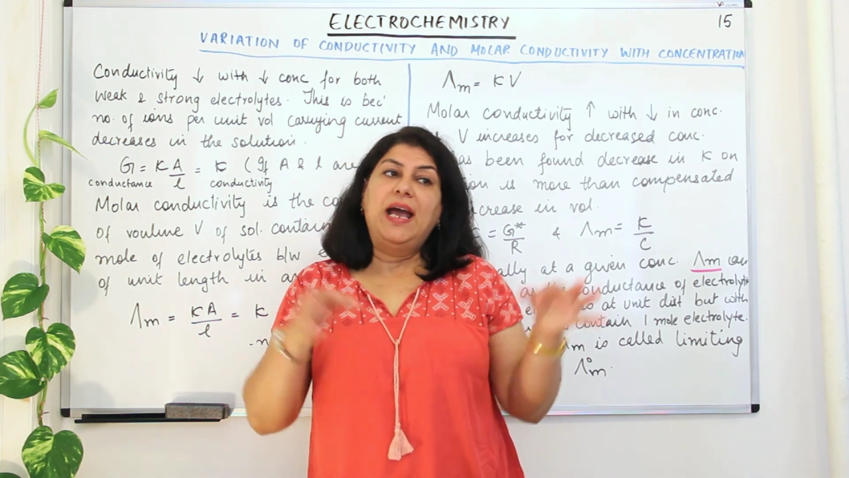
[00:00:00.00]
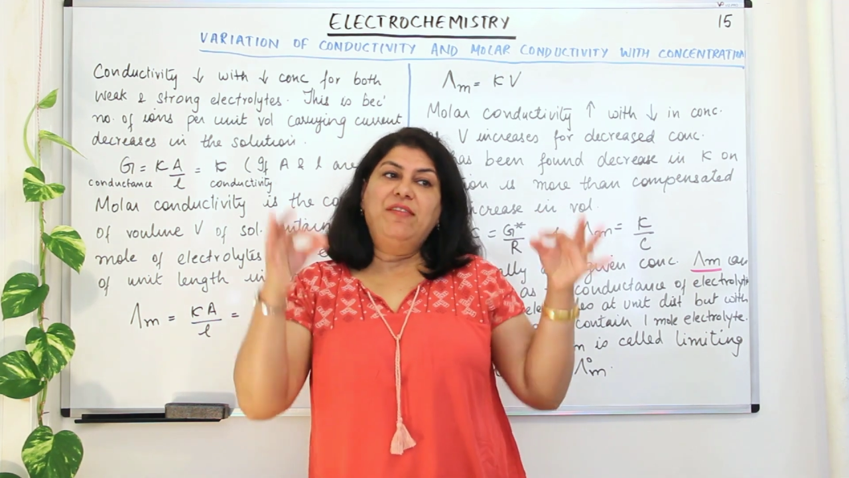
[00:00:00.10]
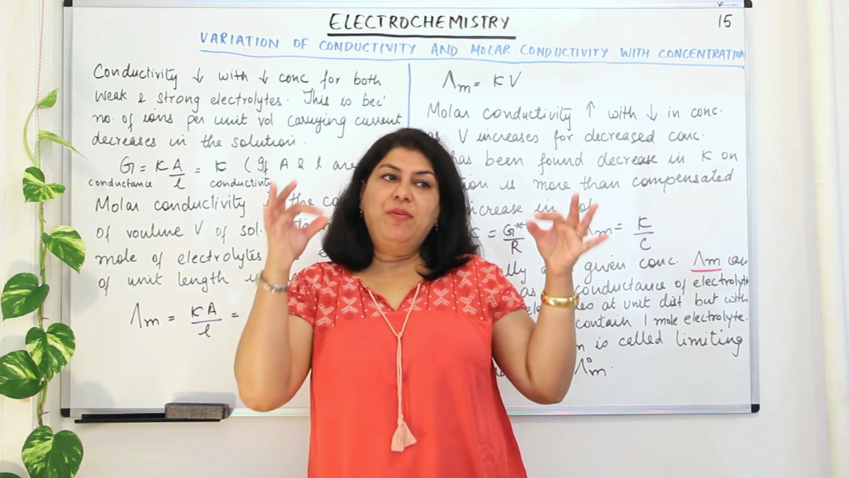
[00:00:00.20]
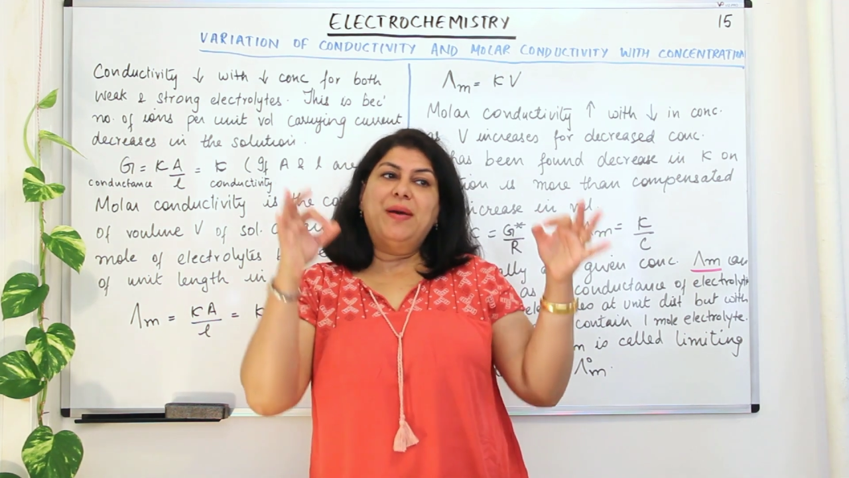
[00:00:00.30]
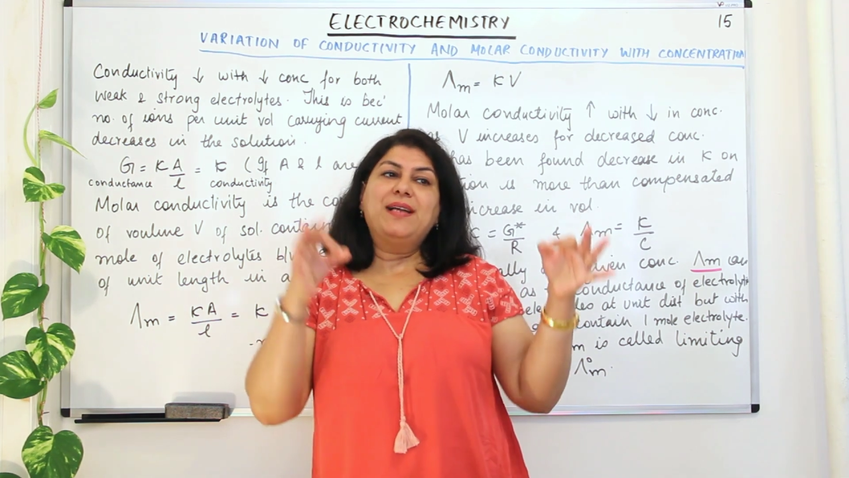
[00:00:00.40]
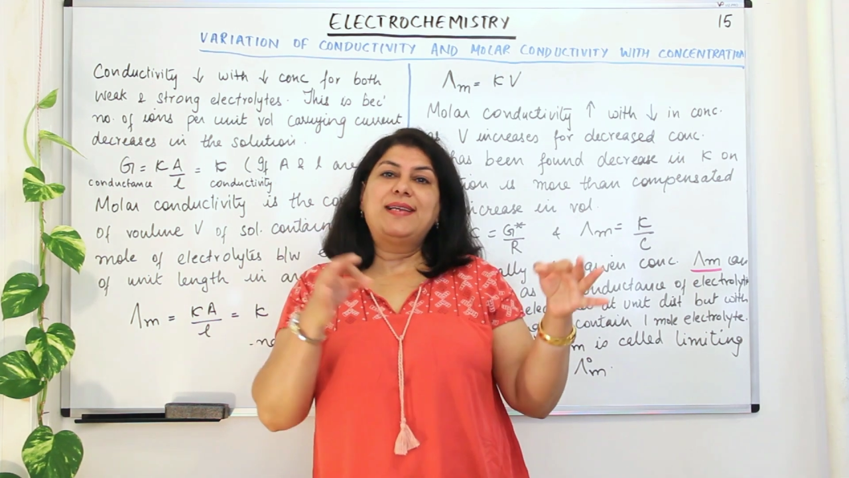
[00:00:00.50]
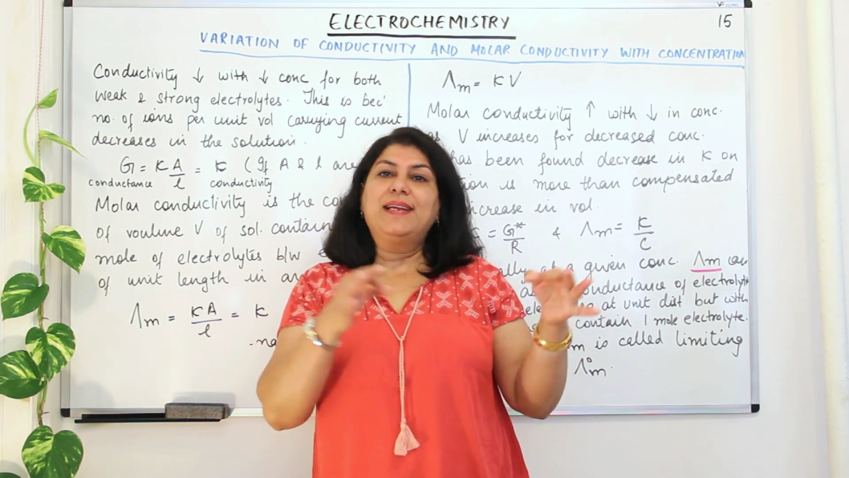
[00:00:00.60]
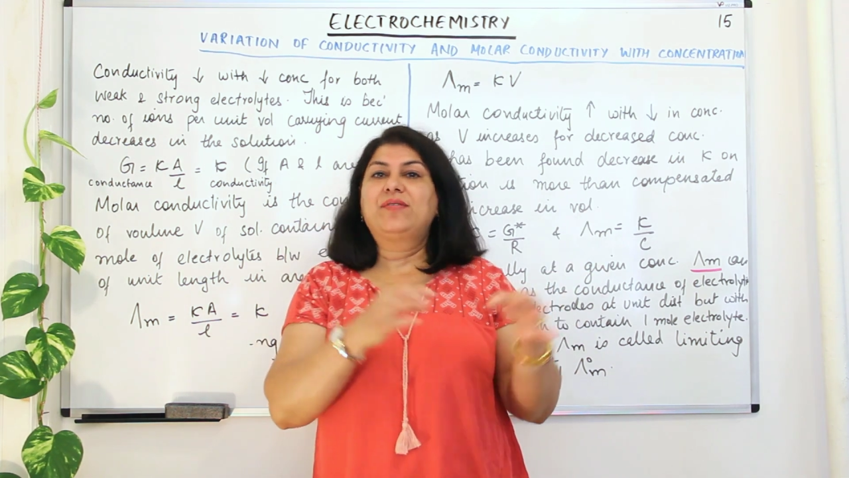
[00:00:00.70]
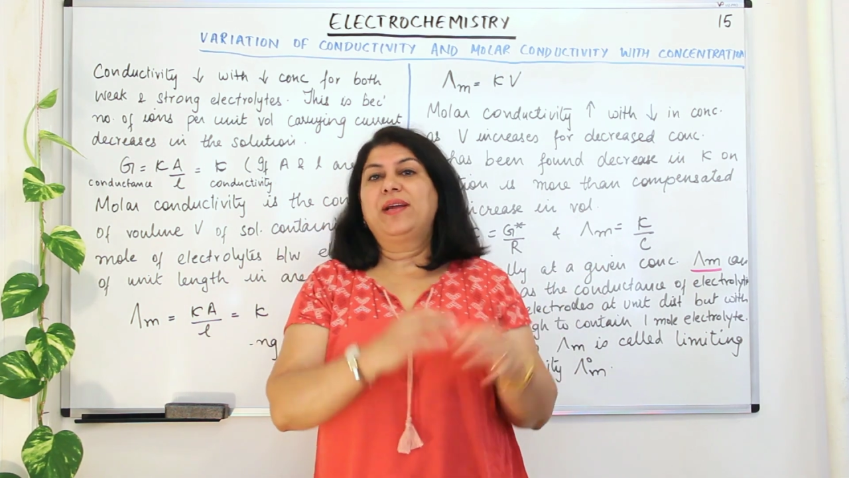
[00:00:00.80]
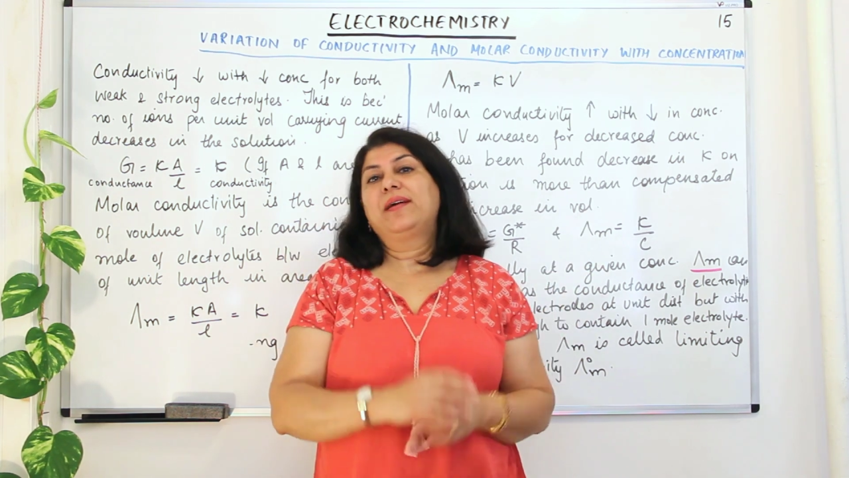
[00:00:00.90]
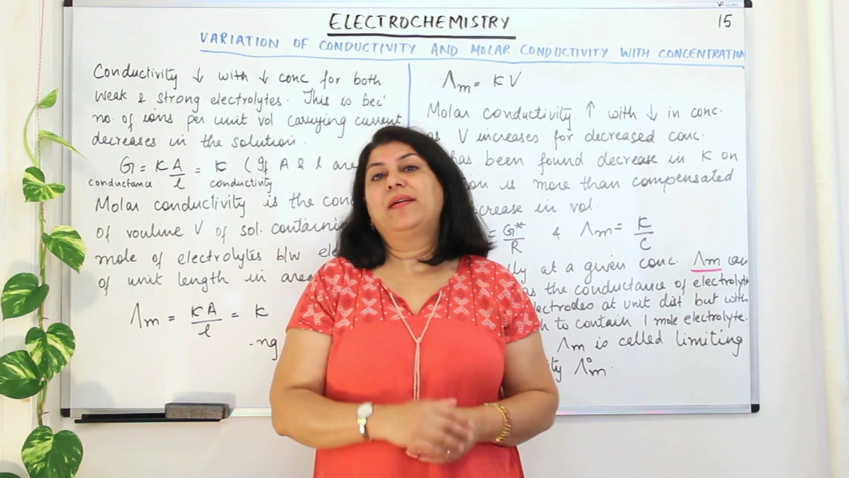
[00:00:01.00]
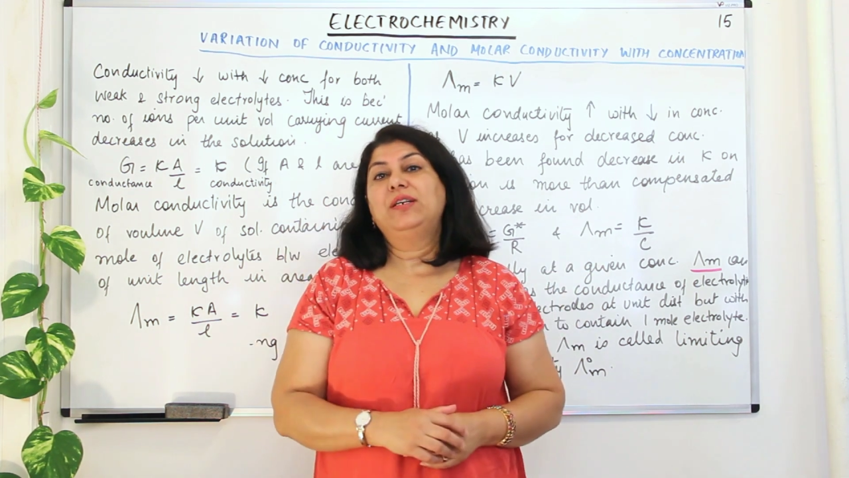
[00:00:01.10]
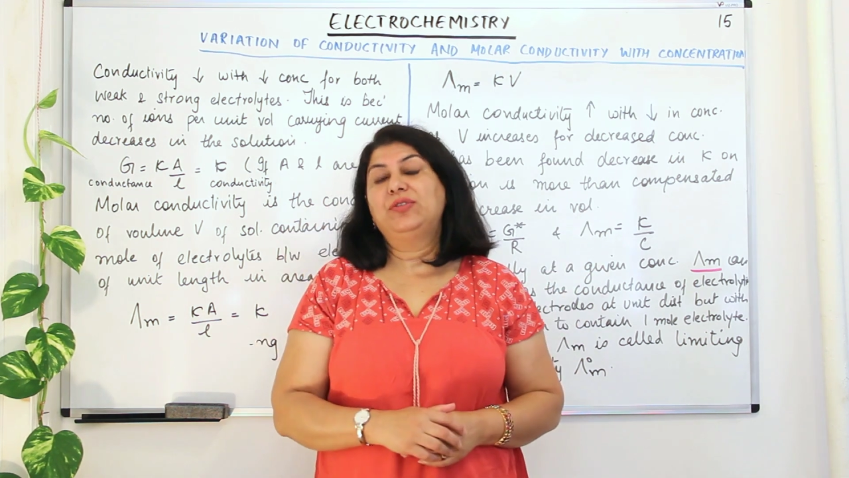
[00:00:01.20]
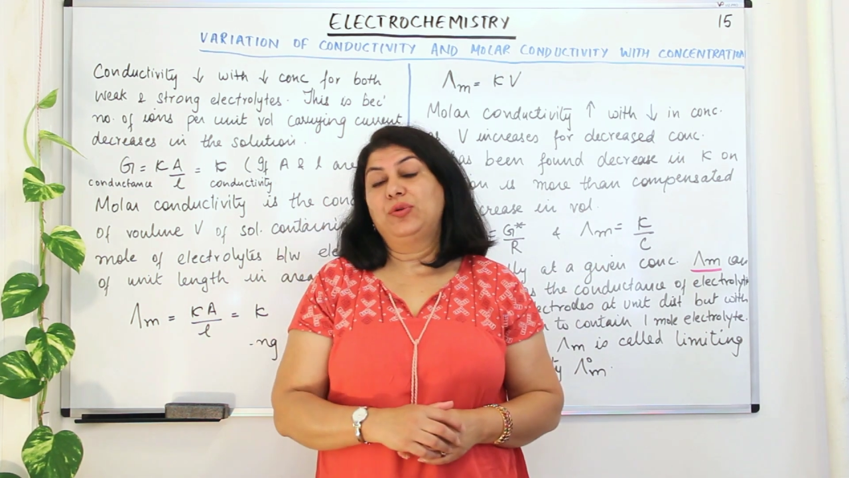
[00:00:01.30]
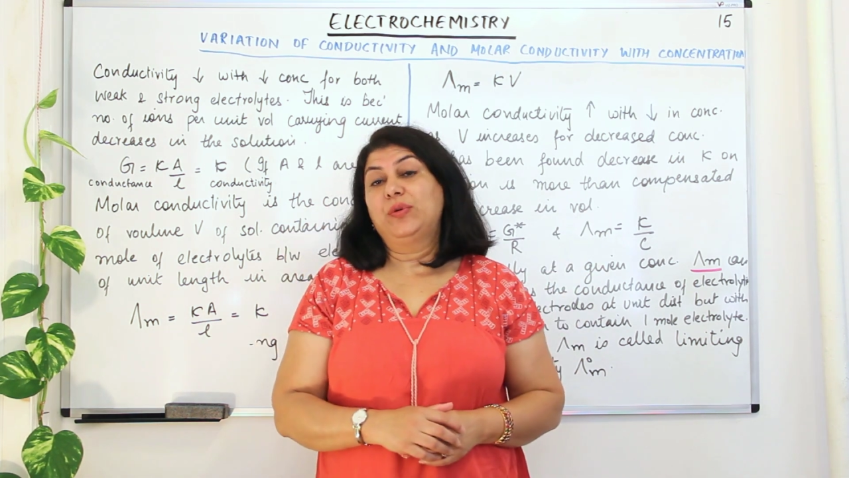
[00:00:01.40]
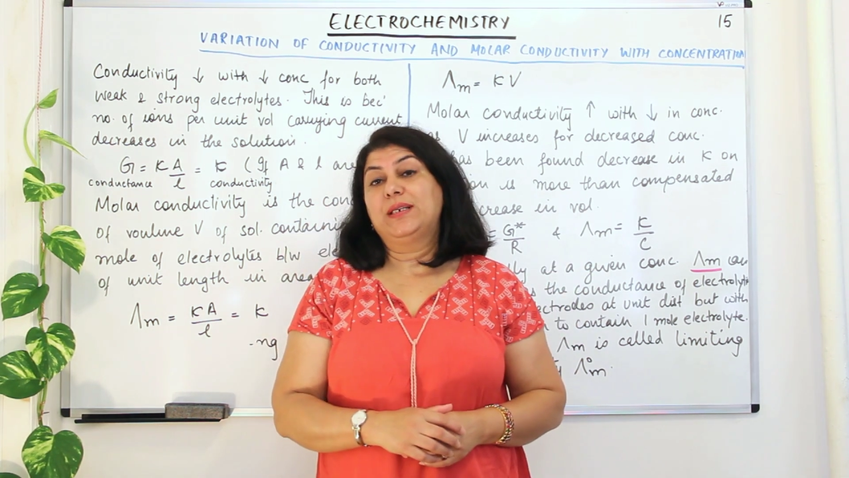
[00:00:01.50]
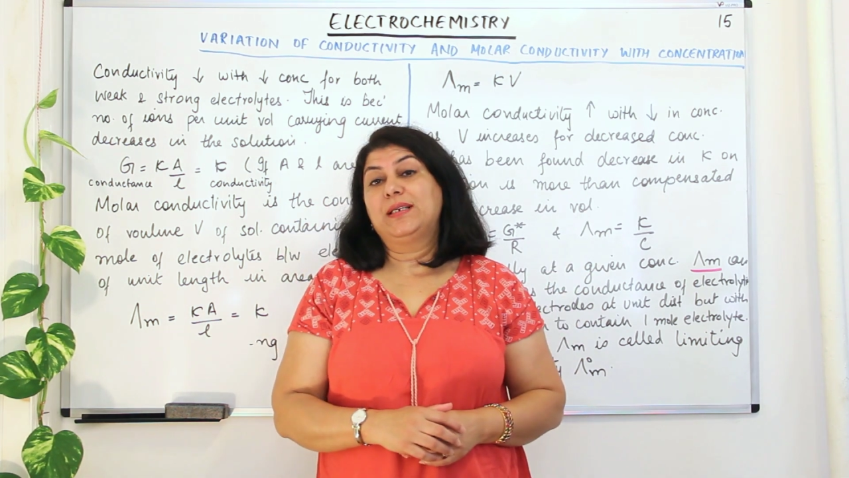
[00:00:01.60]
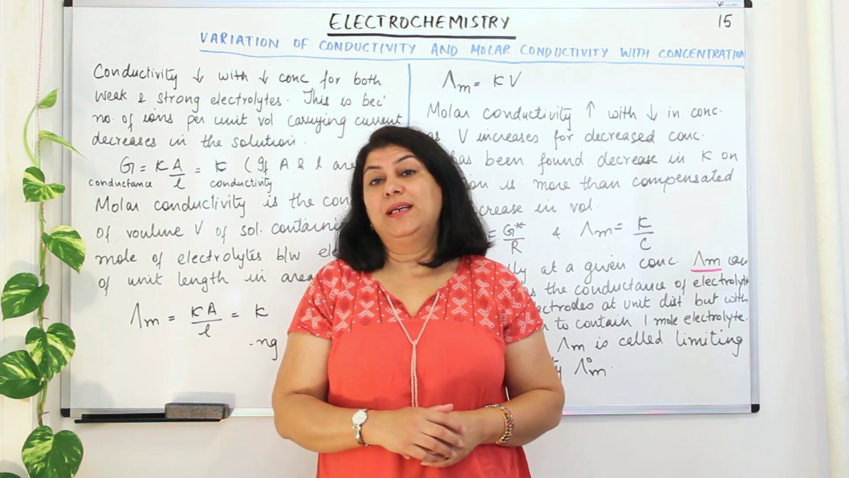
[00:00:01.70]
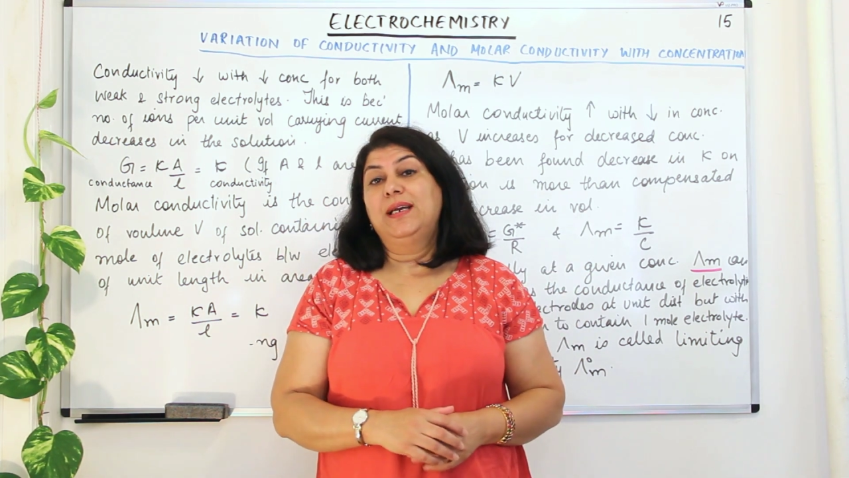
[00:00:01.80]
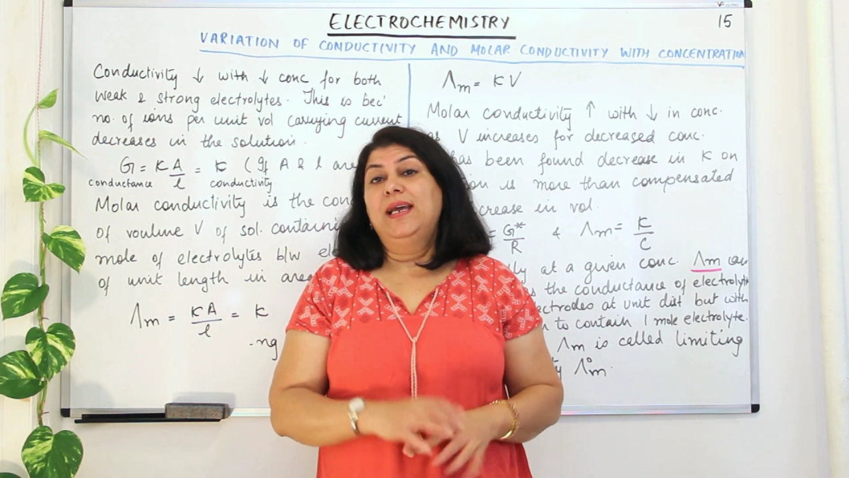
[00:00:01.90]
and we pass electric current through it,